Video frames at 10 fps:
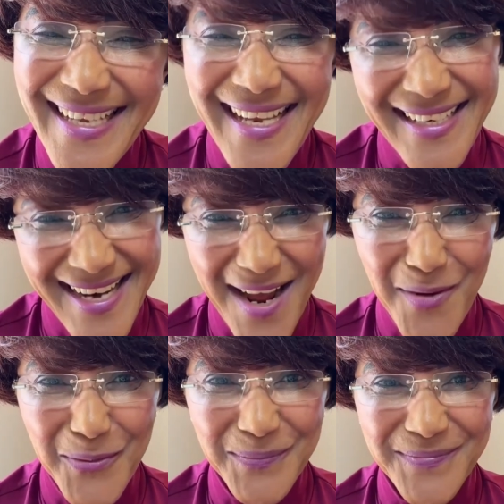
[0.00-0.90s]
Now,
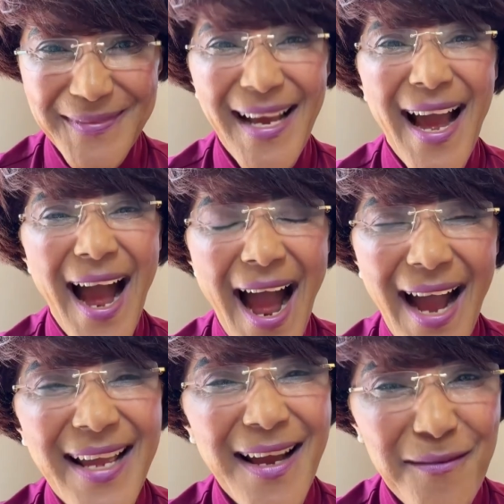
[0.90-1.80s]
I
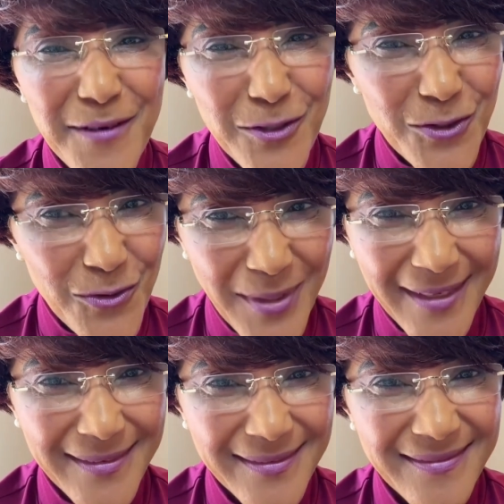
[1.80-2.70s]
have a student
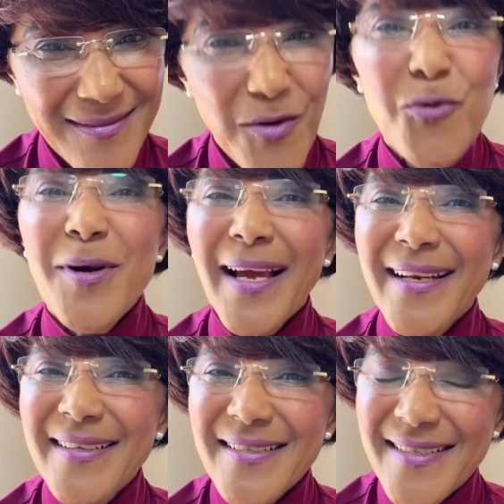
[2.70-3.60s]
who can
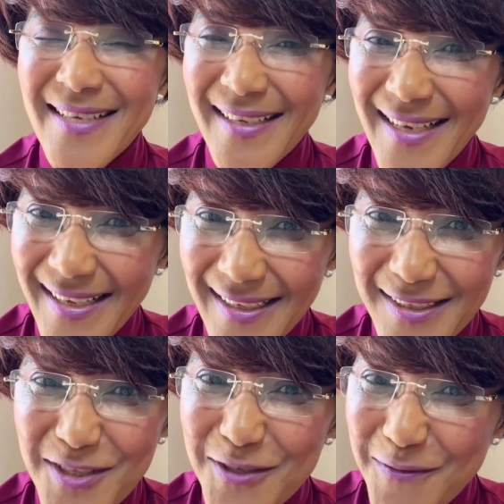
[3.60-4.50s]
understand
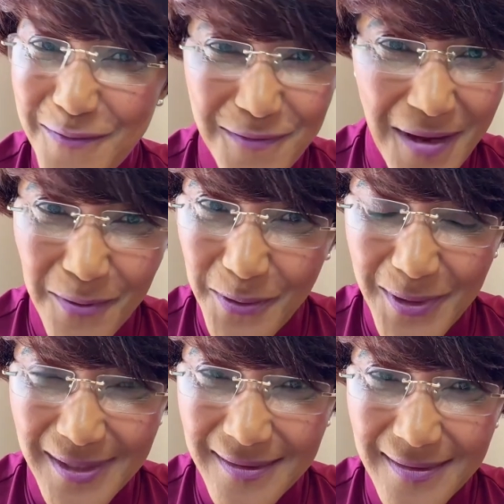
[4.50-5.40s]
English very
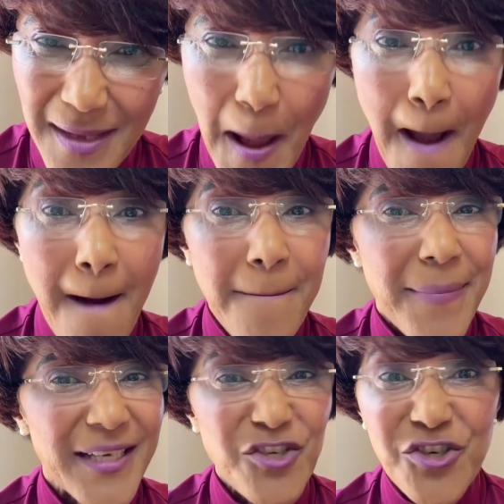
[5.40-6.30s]
well,
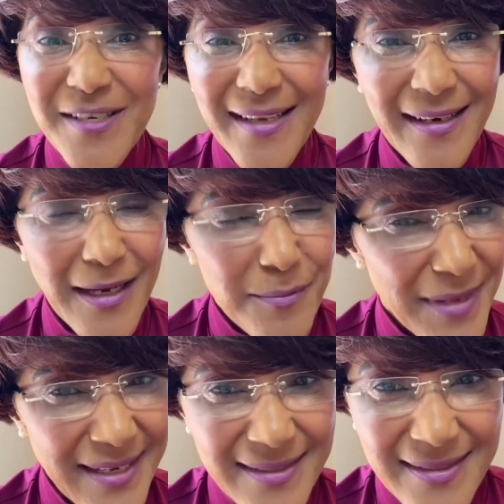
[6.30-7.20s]
but she cannot
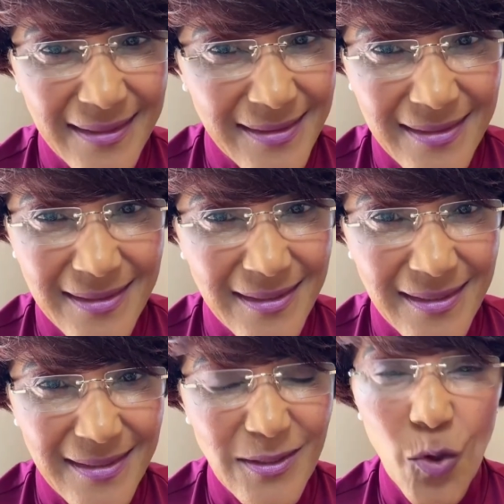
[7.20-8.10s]
make
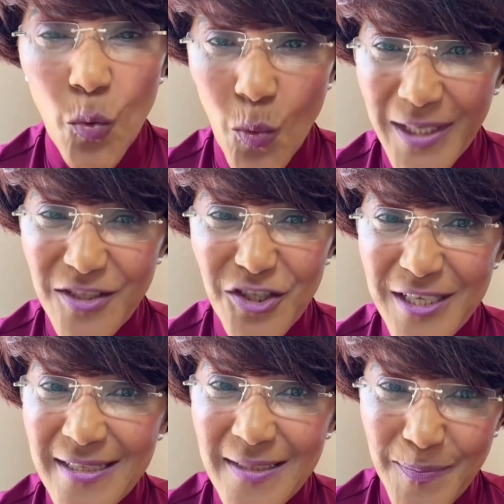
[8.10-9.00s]
sentences when she
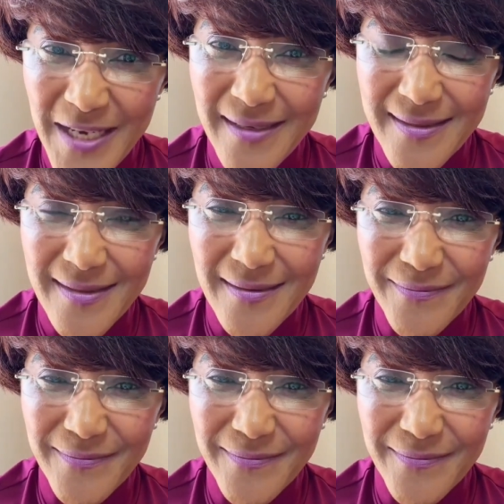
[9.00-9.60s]
speaks.